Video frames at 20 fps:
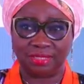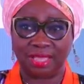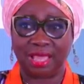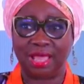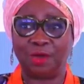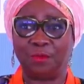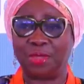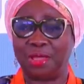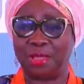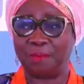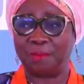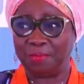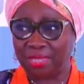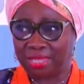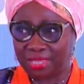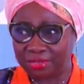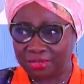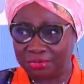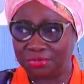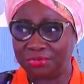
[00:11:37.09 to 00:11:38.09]
And we are
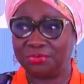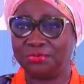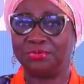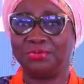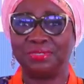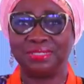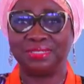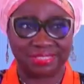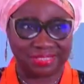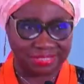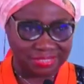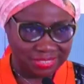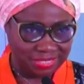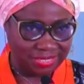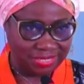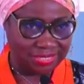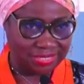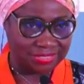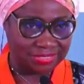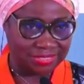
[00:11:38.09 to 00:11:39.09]
making you
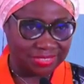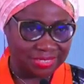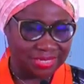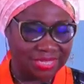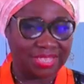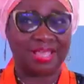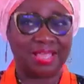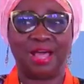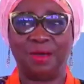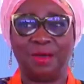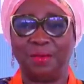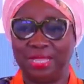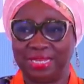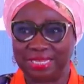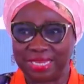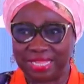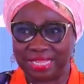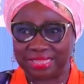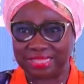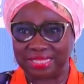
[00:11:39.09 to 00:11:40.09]
see it. And we're
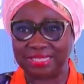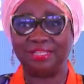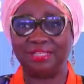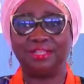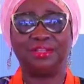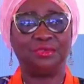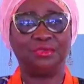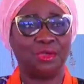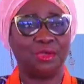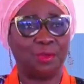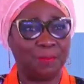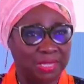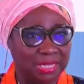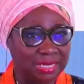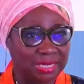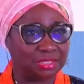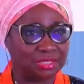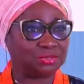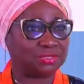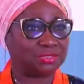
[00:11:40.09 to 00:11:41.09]
glad that you're
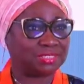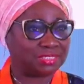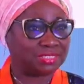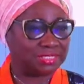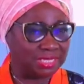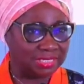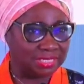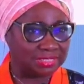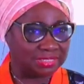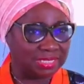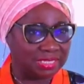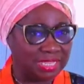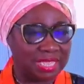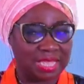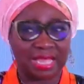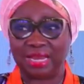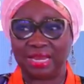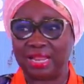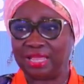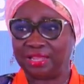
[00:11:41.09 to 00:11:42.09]
beginning to see it.
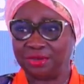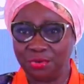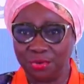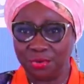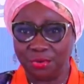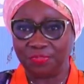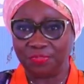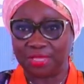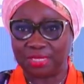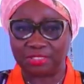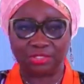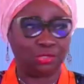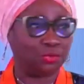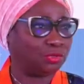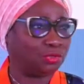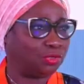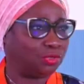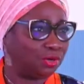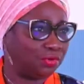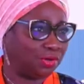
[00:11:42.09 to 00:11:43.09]
And I know that you
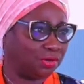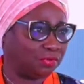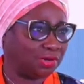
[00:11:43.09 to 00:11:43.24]
will not